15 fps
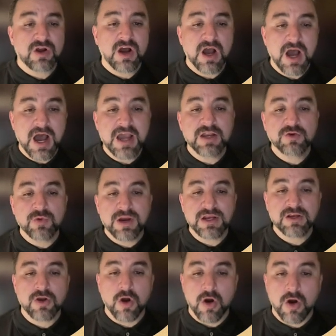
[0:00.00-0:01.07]
a
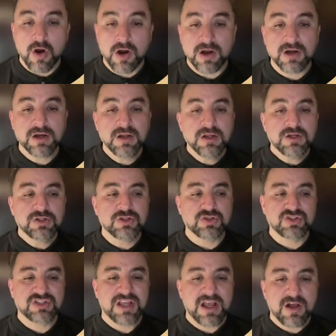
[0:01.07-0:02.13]
high-grade car to
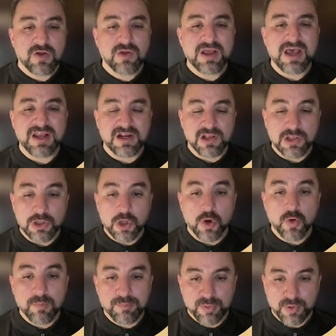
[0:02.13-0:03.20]
sell at a
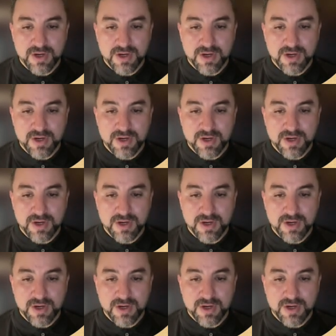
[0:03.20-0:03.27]
low